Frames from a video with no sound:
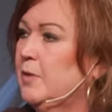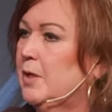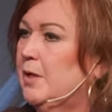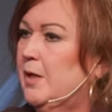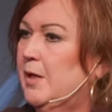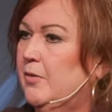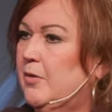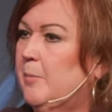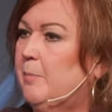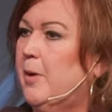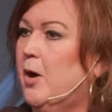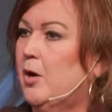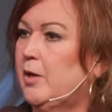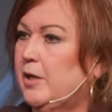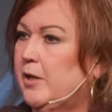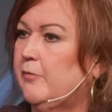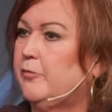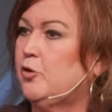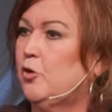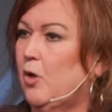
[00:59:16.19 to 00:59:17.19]
in the body
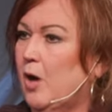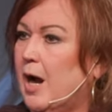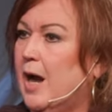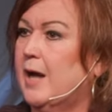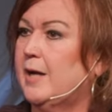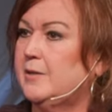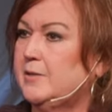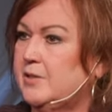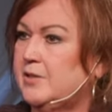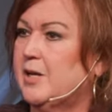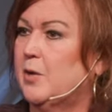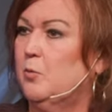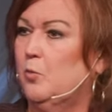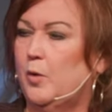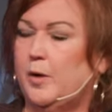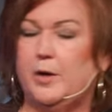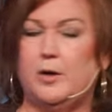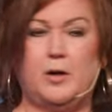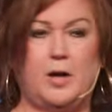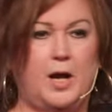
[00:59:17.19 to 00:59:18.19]
of Christ, and
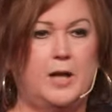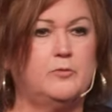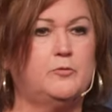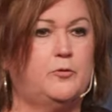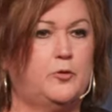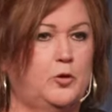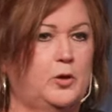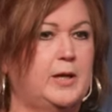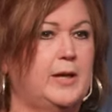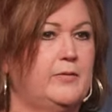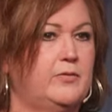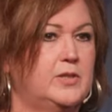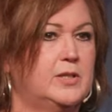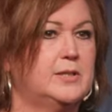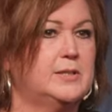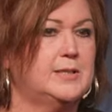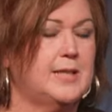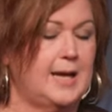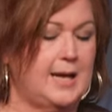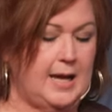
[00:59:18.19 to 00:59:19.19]
where
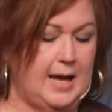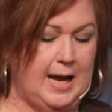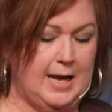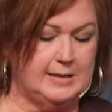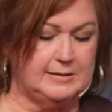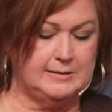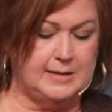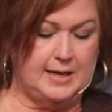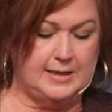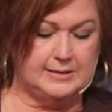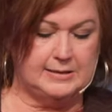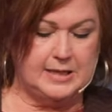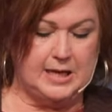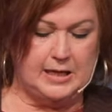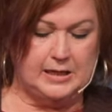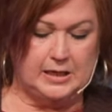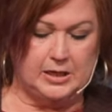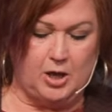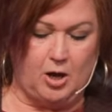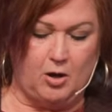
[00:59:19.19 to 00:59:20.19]
unforgiveness had, had, had
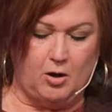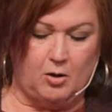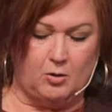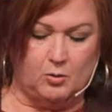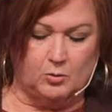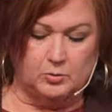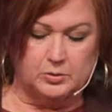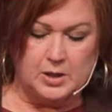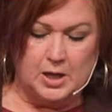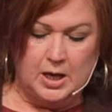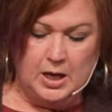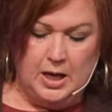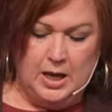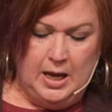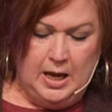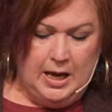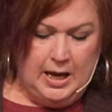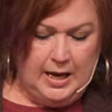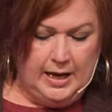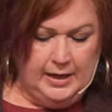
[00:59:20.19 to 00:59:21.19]
taken hold.
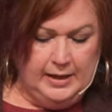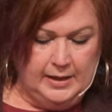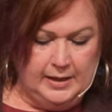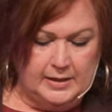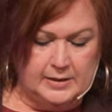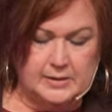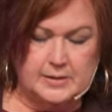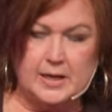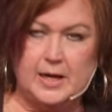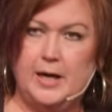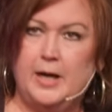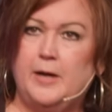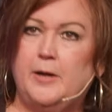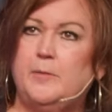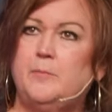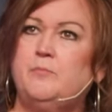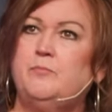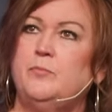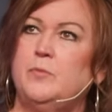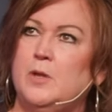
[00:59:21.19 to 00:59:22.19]
And
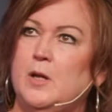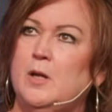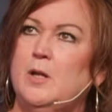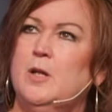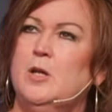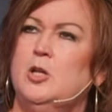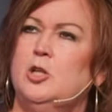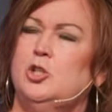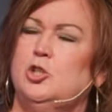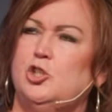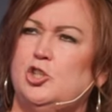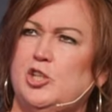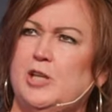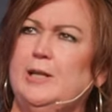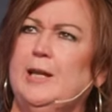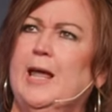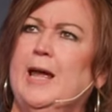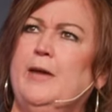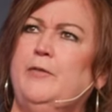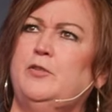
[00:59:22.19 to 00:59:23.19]
um, she
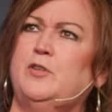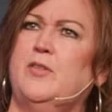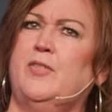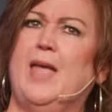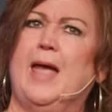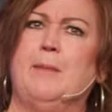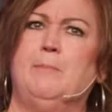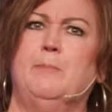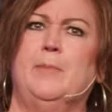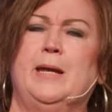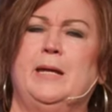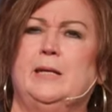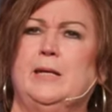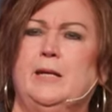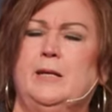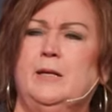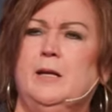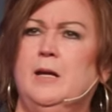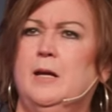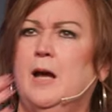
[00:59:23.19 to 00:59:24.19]
left that
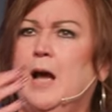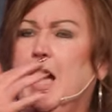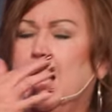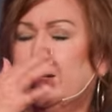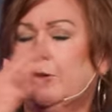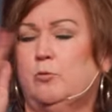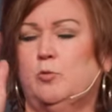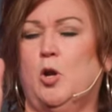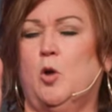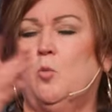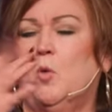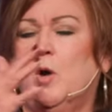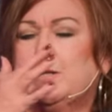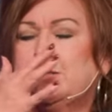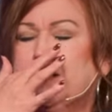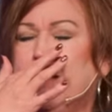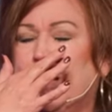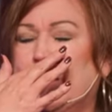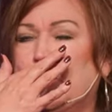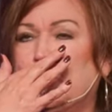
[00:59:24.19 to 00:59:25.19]
meeting. I don't know what
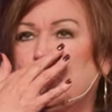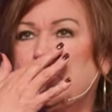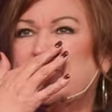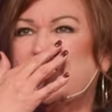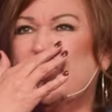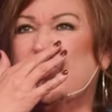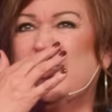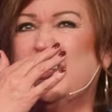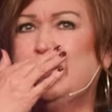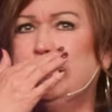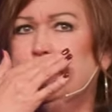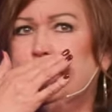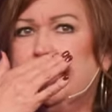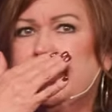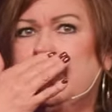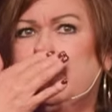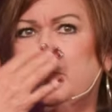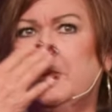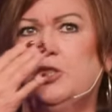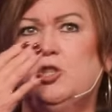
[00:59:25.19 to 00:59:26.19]
day it was on,
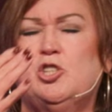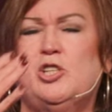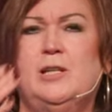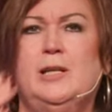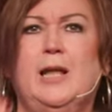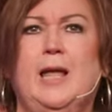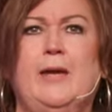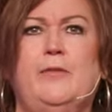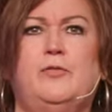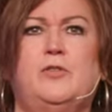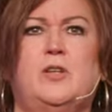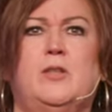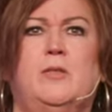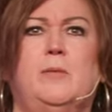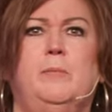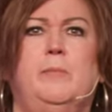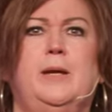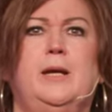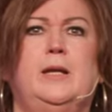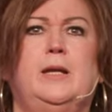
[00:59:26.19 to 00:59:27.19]
but, but she left the
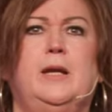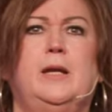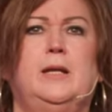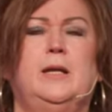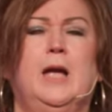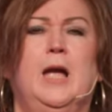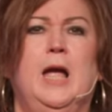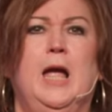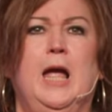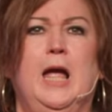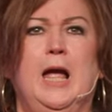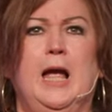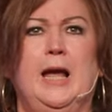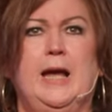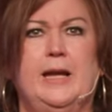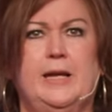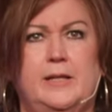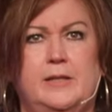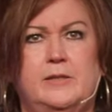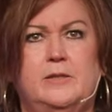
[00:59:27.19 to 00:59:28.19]
meeting,
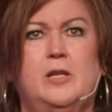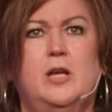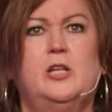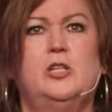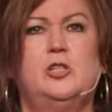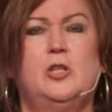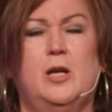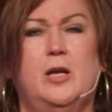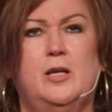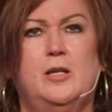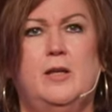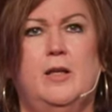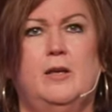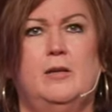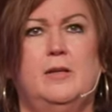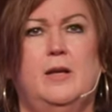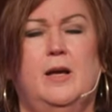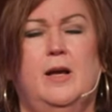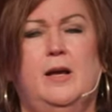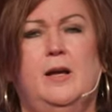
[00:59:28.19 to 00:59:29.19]
and
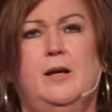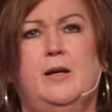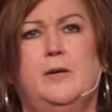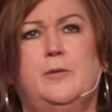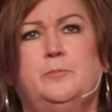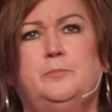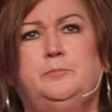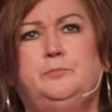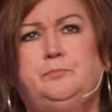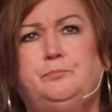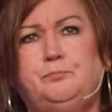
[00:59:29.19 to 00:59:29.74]
um,